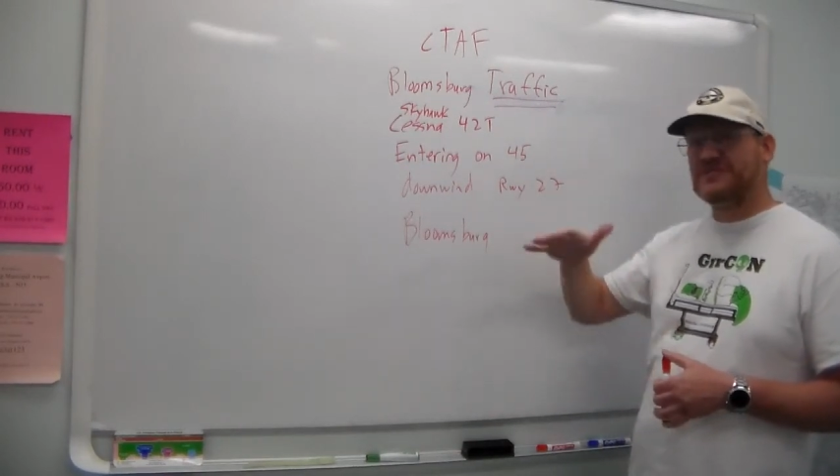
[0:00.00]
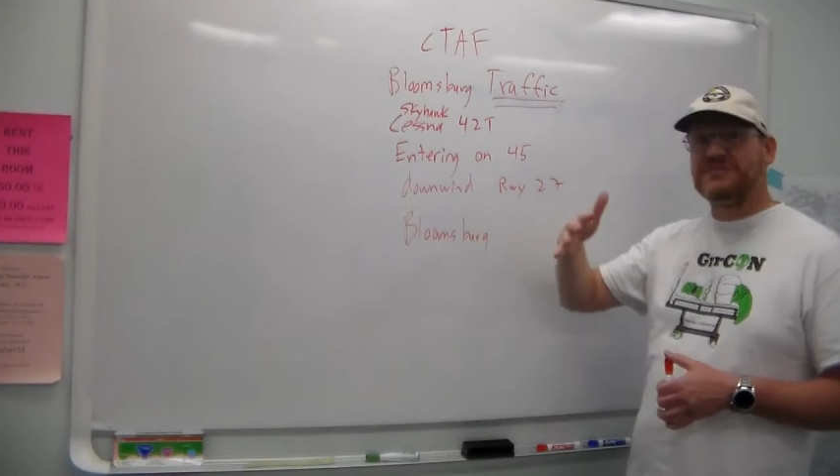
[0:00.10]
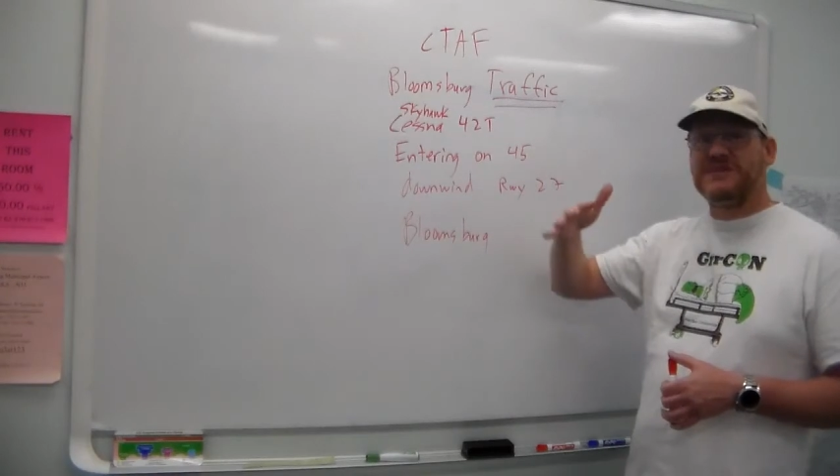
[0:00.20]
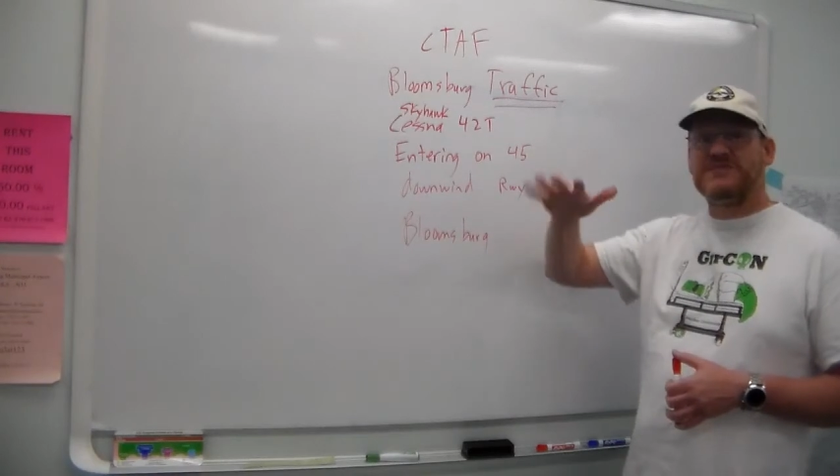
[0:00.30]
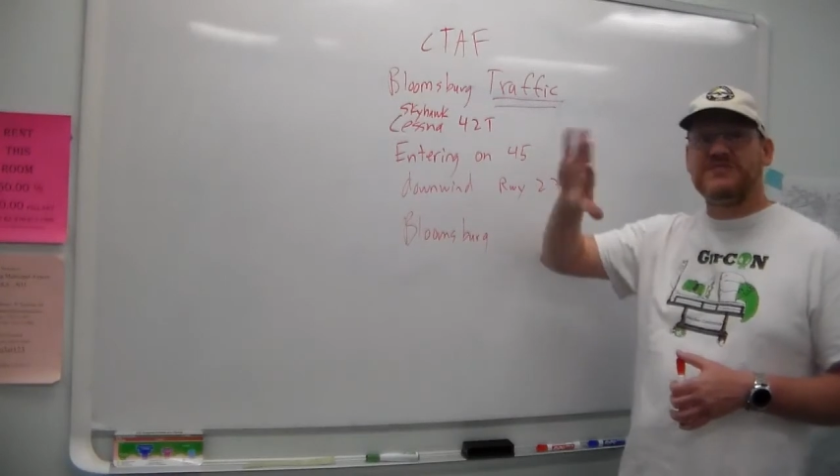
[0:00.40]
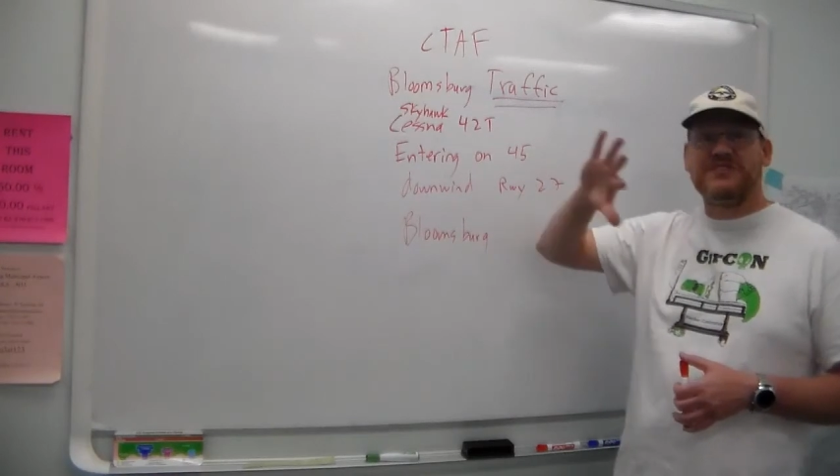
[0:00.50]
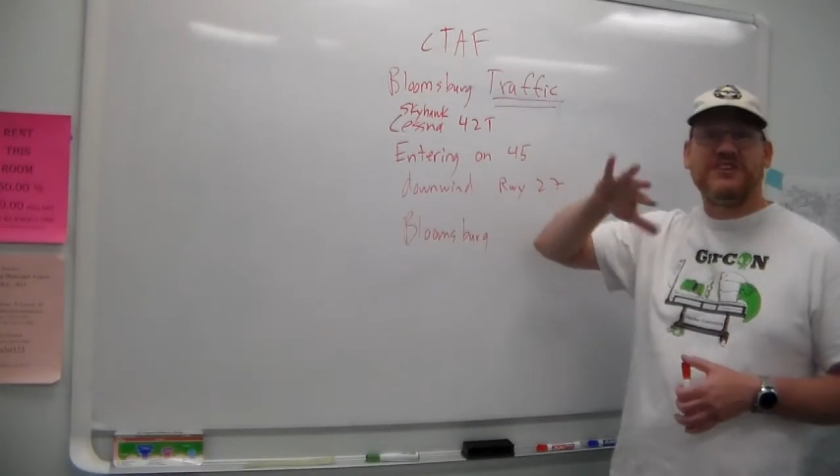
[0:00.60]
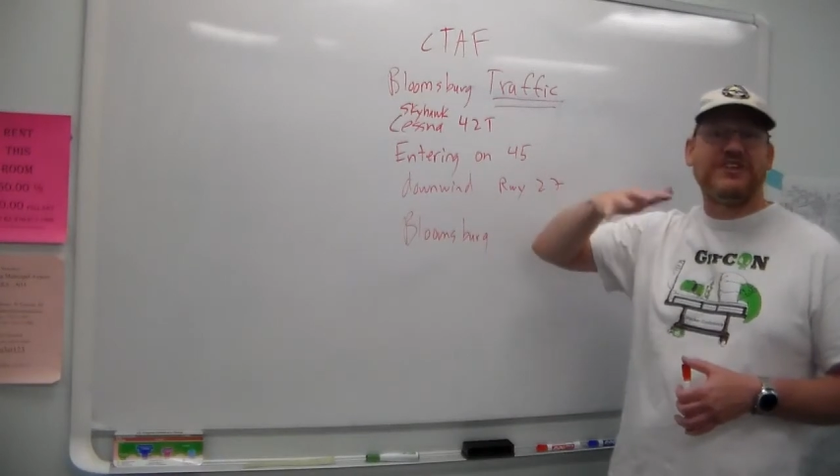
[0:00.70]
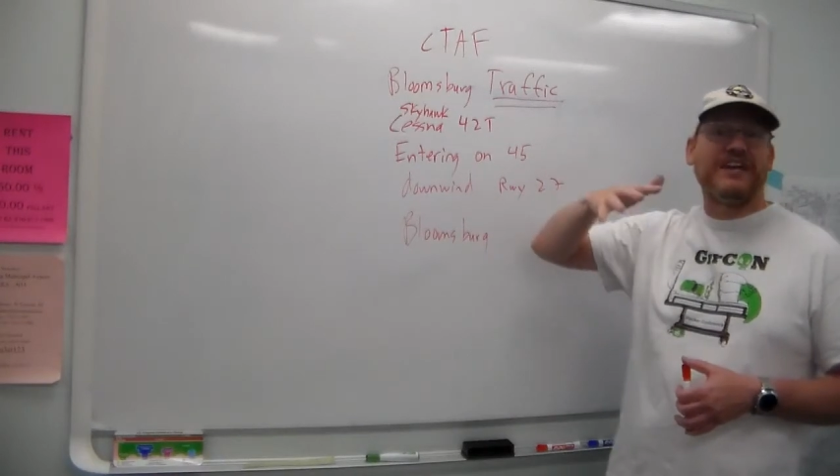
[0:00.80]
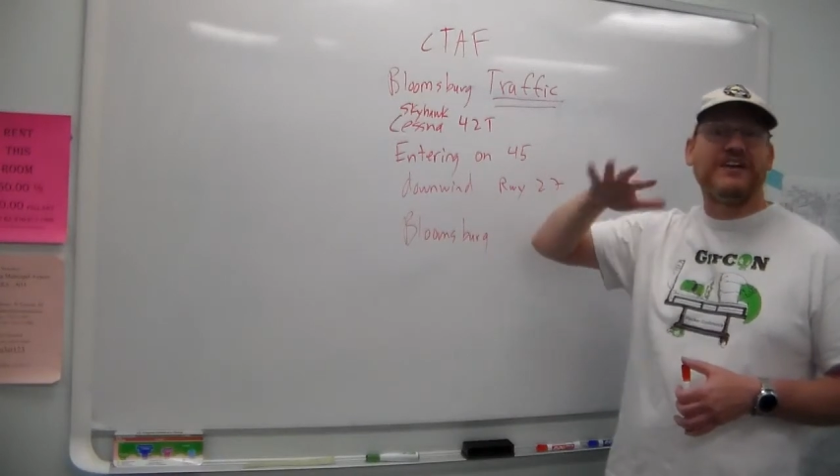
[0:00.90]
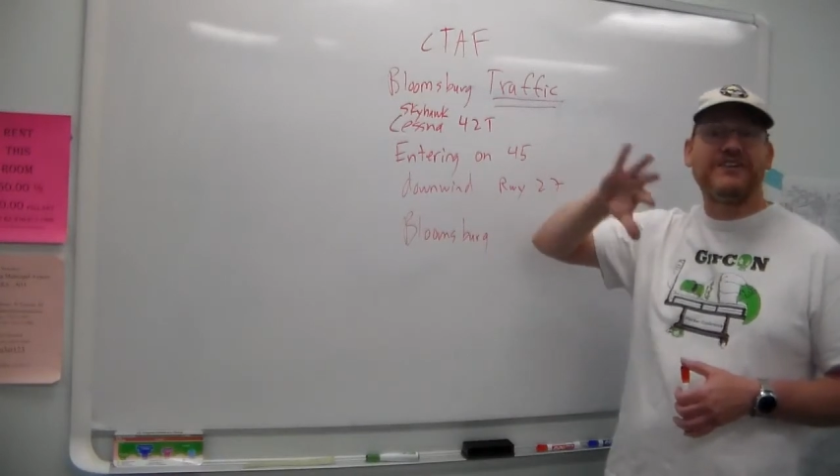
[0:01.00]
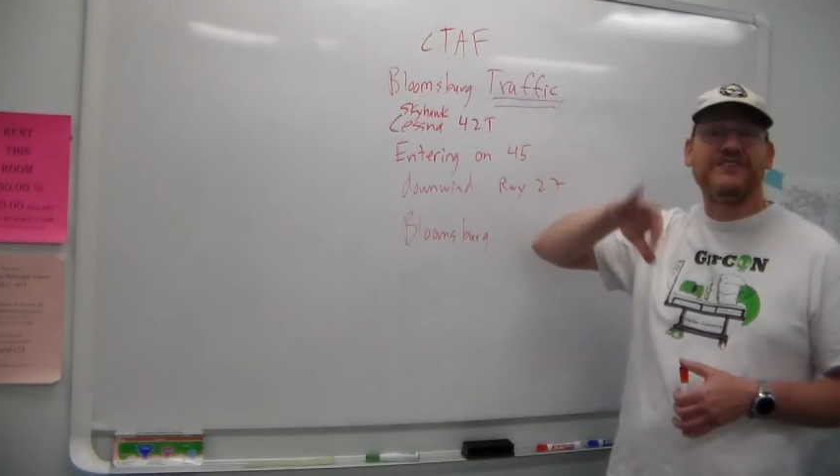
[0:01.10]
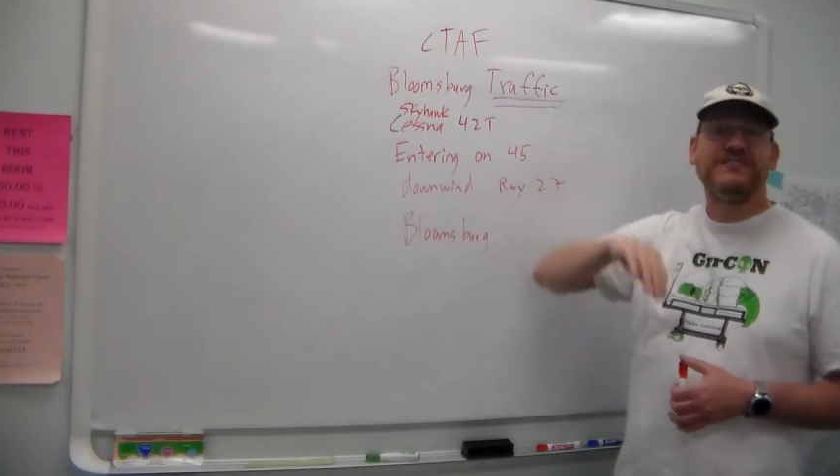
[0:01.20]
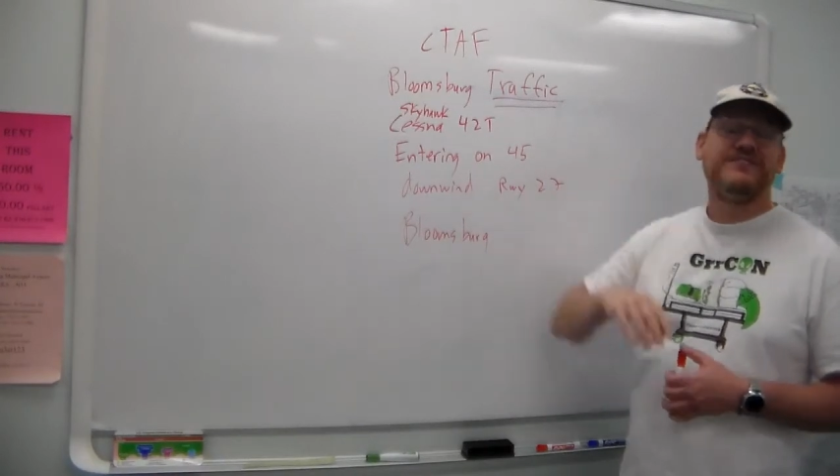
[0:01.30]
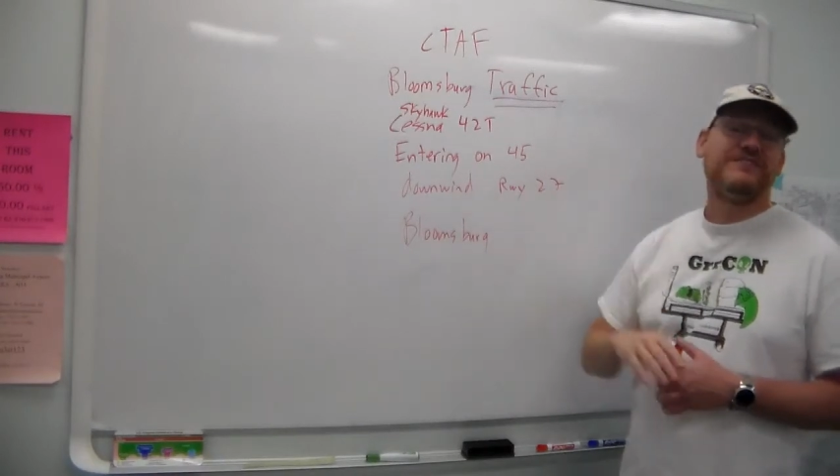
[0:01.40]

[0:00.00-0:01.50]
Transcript: sometimes there's a glare